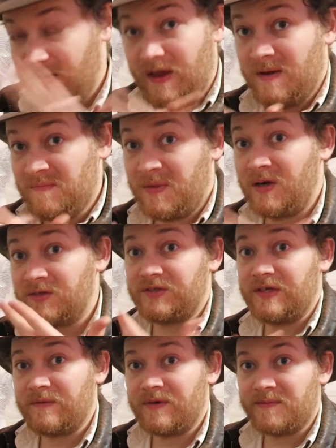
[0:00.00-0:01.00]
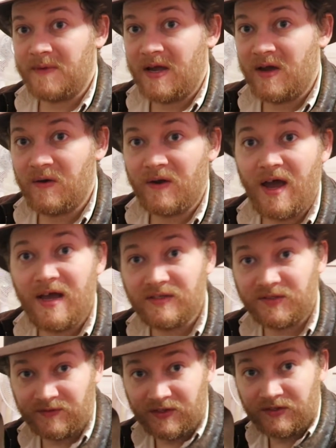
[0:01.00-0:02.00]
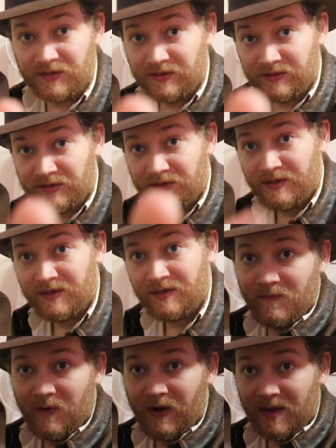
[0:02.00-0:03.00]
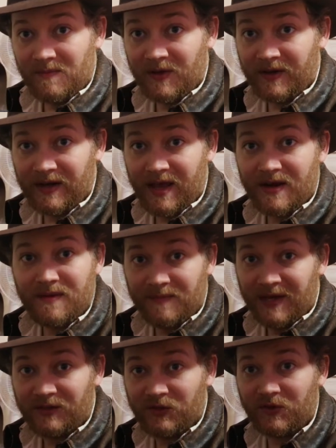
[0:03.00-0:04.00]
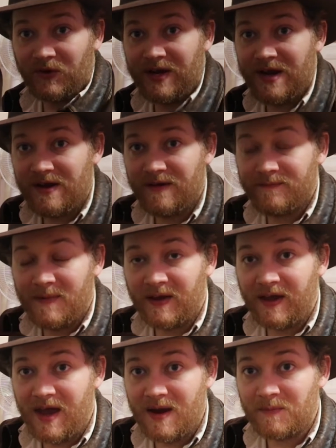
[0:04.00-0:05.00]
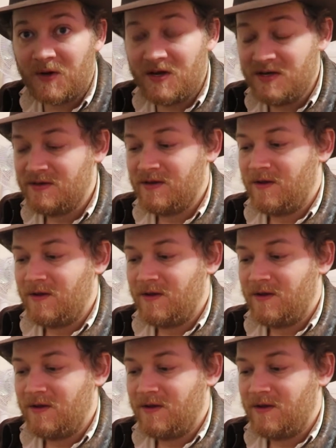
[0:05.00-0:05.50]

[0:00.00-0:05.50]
in person with my own eyes versus what I'm looking at in my screen of my camera,